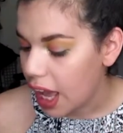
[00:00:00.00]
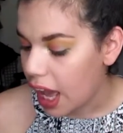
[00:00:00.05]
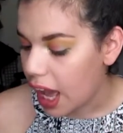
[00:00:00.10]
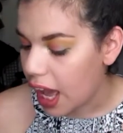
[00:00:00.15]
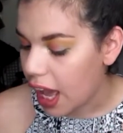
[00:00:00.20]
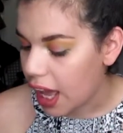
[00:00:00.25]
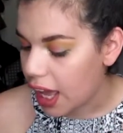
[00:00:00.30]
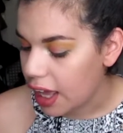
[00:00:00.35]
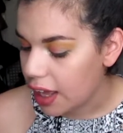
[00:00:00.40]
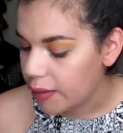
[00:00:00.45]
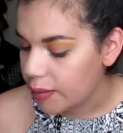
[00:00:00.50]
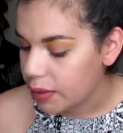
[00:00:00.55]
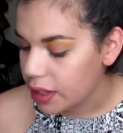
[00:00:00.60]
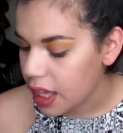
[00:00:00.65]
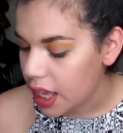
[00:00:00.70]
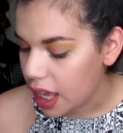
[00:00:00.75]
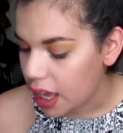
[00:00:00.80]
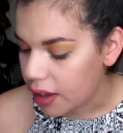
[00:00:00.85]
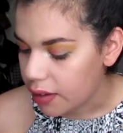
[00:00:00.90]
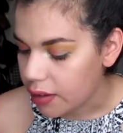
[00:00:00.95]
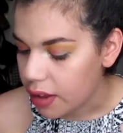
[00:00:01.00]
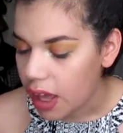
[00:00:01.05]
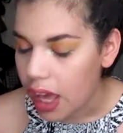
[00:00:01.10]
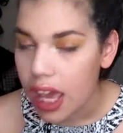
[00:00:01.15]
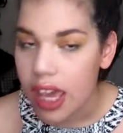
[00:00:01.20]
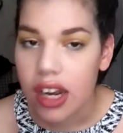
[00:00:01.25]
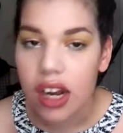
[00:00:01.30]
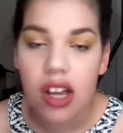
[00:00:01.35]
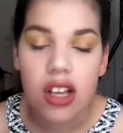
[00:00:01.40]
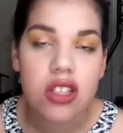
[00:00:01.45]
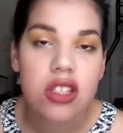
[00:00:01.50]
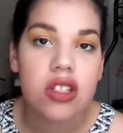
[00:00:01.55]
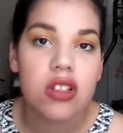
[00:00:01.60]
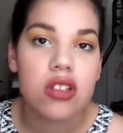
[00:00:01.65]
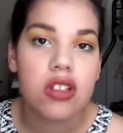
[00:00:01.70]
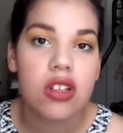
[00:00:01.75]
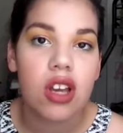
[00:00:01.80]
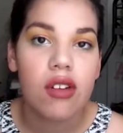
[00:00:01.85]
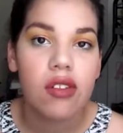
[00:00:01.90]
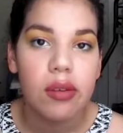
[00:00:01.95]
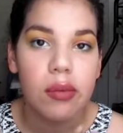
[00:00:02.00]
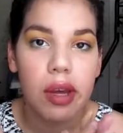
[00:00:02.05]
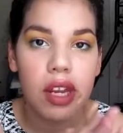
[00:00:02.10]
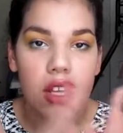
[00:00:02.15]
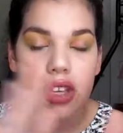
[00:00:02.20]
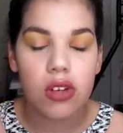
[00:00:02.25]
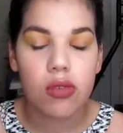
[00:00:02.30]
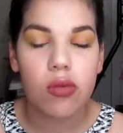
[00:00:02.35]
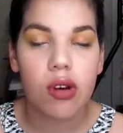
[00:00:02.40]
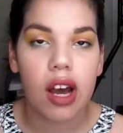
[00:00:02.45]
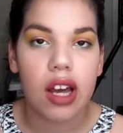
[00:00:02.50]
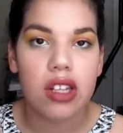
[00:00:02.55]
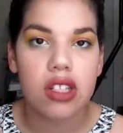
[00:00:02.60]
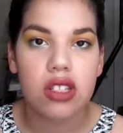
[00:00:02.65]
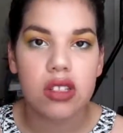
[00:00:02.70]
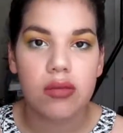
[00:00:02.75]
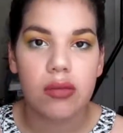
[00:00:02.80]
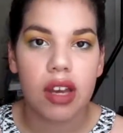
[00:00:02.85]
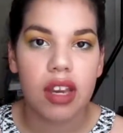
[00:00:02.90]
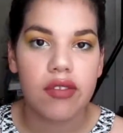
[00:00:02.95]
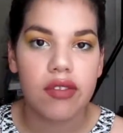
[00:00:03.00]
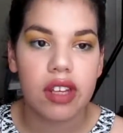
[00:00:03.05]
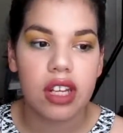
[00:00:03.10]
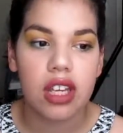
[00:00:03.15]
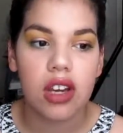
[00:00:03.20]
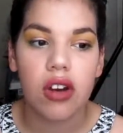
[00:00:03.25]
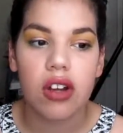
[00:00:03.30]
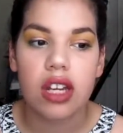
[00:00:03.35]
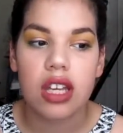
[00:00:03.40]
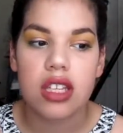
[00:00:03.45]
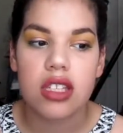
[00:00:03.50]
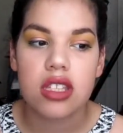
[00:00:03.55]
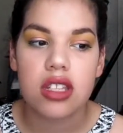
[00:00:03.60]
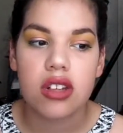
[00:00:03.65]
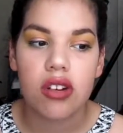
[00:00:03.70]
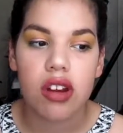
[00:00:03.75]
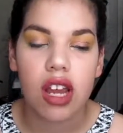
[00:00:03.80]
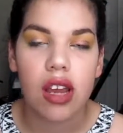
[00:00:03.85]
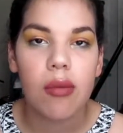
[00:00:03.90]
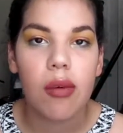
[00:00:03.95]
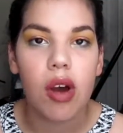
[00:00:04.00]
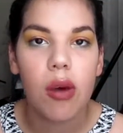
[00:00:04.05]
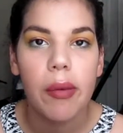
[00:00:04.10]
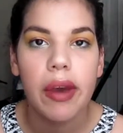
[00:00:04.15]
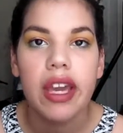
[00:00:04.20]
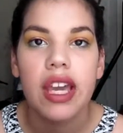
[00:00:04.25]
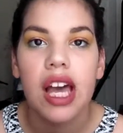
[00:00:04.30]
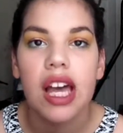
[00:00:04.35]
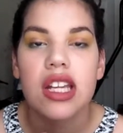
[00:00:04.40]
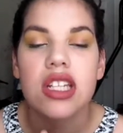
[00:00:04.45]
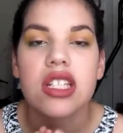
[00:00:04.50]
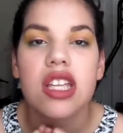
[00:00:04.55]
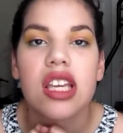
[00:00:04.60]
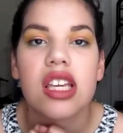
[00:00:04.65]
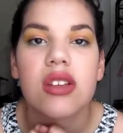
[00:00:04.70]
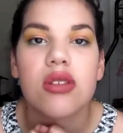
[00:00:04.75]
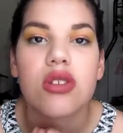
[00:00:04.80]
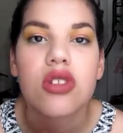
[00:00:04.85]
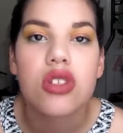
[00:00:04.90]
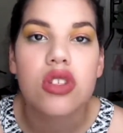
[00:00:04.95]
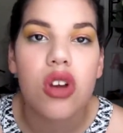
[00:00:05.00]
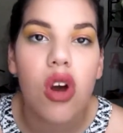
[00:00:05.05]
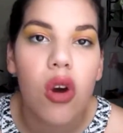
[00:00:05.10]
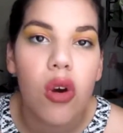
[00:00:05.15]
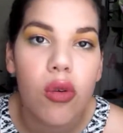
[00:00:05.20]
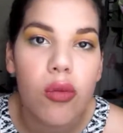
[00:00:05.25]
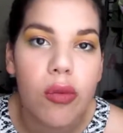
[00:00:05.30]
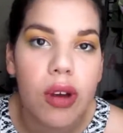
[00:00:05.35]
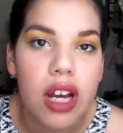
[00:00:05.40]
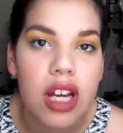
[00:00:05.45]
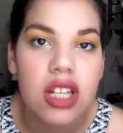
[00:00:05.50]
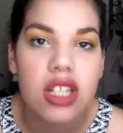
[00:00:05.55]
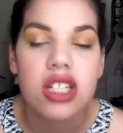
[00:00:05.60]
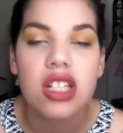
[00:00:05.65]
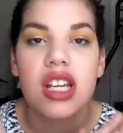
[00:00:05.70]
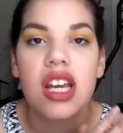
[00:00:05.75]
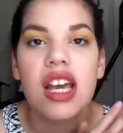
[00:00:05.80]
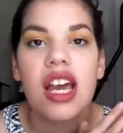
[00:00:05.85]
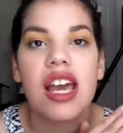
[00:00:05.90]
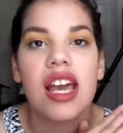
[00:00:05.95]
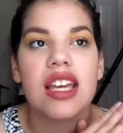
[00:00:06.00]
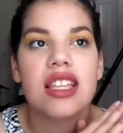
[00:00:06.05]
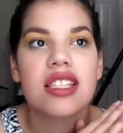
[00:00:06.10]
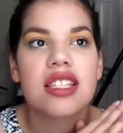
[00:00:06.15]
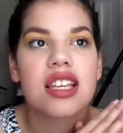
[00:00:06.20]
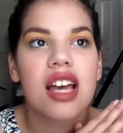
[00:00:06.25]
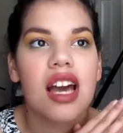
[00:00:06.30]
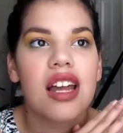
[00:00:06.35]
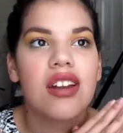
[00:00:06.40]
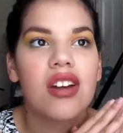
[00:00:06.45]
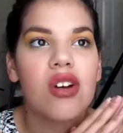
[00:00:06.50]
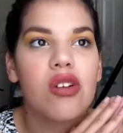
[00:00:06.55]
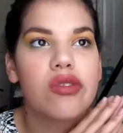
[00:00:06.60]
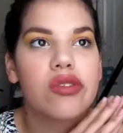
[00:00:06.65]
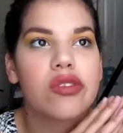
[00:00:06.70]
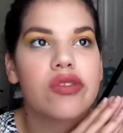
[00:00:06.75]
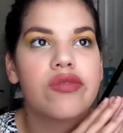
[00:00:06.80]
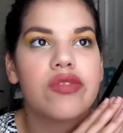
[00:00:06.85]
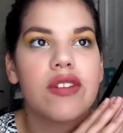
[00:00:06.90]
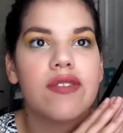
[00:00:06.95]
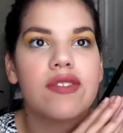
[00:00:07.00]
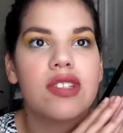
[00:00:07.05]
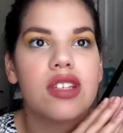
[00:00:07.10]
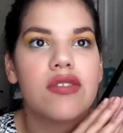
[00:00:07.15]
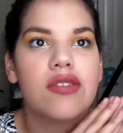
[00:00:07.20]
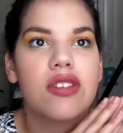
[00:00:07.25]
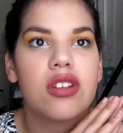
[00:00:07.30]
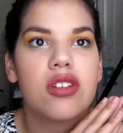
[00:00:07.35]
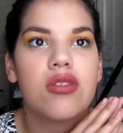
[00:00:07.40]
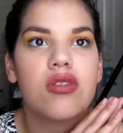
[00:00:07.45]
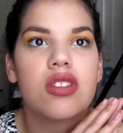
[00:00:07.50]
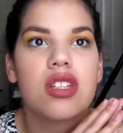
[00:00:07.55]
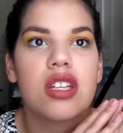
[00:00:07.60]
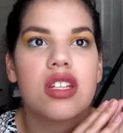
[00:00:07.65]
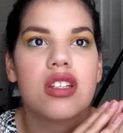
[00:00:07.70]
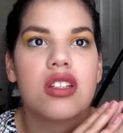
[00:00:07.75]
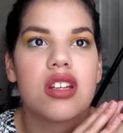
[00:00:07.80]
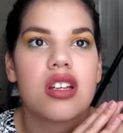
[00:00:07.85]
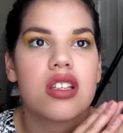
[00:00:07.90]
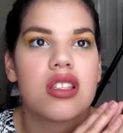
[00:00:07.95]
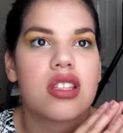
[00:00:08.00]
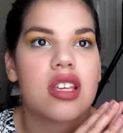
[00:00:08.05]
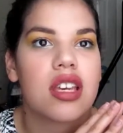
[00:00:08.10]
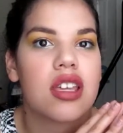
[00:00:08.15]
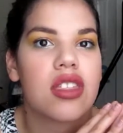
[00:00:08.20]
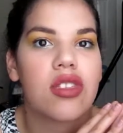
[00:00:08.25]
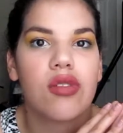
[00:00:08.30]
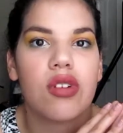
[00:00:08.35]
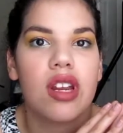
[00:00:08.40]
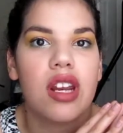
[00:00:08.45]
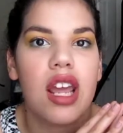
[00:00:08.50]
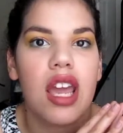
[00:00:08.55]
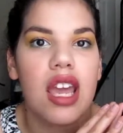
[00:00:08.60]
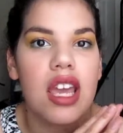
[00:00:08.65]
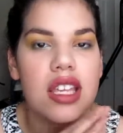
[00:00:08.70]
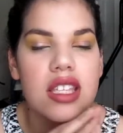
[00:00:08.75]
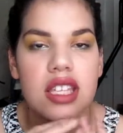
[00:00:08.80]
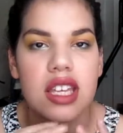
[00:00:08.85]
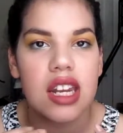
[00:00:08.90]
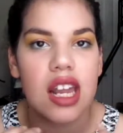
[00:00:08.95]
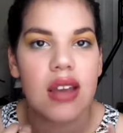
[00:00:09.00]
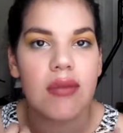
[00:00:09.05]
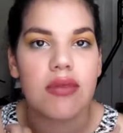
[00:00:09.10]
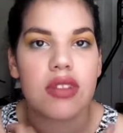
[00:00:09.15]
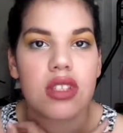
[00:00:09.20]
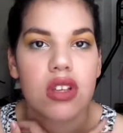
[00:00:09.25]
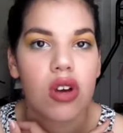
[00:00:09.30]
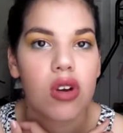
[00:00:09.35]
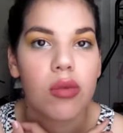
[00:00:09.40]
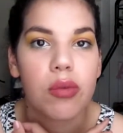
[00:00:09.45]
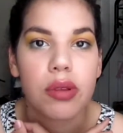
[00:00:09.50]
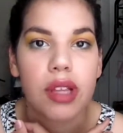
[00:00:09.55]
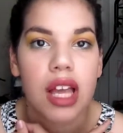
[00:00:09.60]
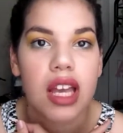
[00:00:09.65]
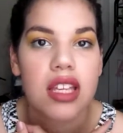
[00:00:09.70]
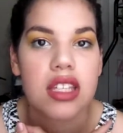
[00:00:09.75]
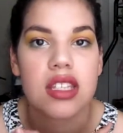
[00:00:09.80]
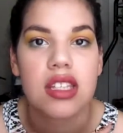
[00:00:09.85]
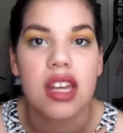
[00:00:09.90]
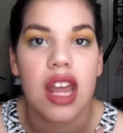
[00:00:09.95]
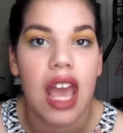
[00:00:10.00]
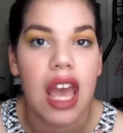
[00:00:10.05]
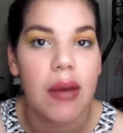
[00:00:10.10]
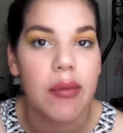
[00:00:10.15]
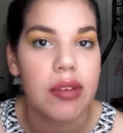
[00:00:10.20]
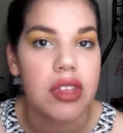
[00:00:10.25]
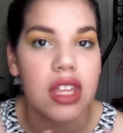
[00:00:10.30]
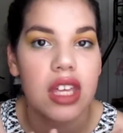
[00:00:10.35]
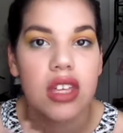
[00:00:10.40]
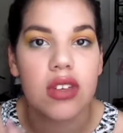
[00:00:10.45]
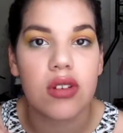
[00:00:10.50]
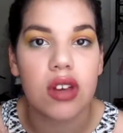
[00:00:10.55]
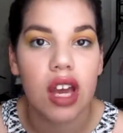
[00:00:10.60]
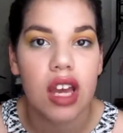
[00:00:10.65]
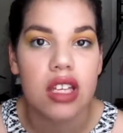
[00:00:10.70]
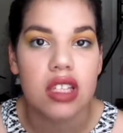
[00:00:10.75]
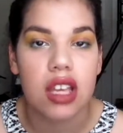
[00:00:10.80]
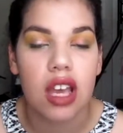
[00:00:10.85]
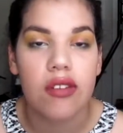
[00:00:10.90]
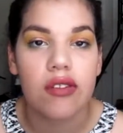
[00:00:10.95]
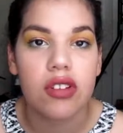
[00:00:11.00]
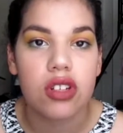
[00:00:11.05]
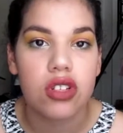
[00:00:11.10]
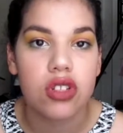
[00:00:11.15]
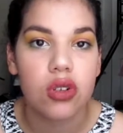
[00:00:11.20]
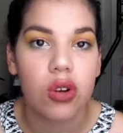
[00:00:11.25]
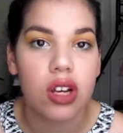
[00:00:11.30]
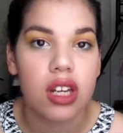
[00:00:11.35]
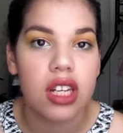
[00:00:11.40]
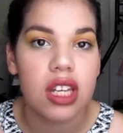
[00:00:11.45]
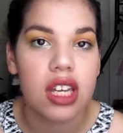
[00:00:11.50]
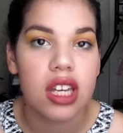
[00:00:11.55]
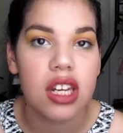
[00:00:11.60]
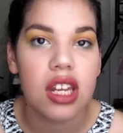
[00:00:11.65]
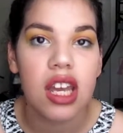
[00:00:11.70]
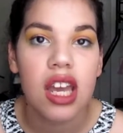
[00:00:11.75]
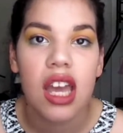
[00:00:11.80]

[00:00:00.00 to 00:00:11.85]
Yeah. And also to everybody who watched my video on Instagram, oh my gosh, thank you so much. It's gone over 50 views in just like 3 days, and I'm so blessed and happy that you guys have enjoyed it.